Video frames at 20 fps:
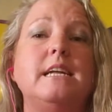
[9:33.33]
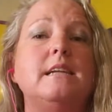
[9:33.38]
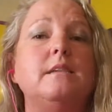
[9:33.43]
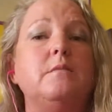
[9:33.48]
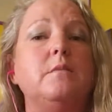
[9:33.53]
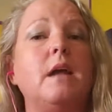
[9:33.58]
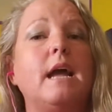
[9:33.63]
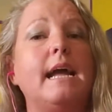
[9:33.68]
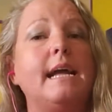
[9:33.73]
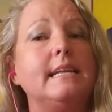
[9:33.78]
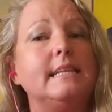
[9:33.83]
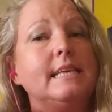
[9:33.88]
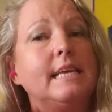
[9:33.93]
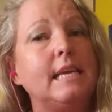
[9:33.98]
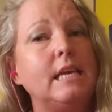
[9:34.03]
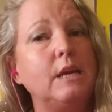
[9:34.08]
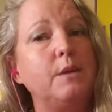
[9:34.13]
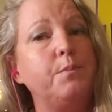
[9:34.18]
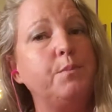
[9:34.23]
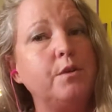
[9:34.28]
and
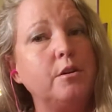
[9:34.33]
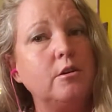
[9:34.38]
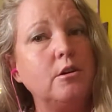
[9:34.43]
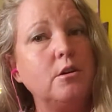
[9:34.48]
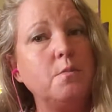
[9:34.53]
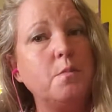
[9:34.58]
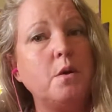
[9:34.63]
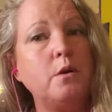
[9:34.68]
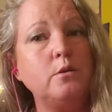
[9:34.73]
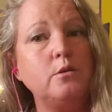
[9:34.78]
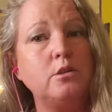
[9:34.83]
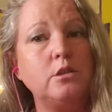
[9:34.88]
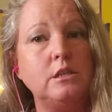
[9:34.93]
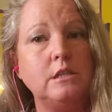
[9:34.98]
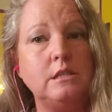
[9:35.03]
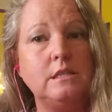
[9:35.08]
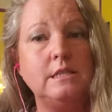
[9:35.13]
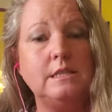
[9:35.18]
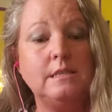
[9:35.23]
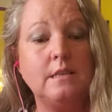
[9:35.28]
keep your
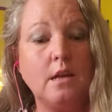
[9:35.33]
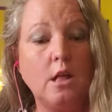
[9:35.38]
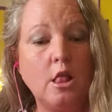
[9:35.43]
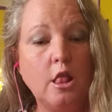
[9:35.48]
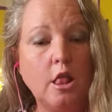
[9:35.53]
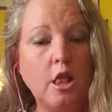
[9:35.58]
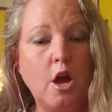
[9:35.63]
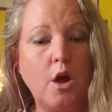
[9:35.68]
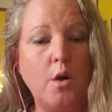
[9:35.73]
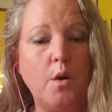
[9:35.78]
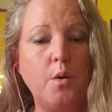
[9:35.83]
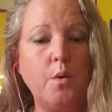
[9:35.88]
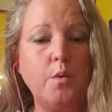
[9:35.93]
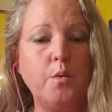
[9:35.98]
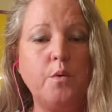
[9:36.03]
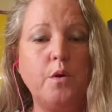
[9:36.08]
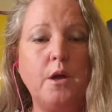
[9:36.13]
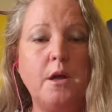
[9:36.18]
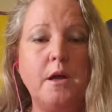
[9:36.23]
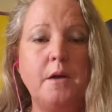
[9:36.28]
emotions low,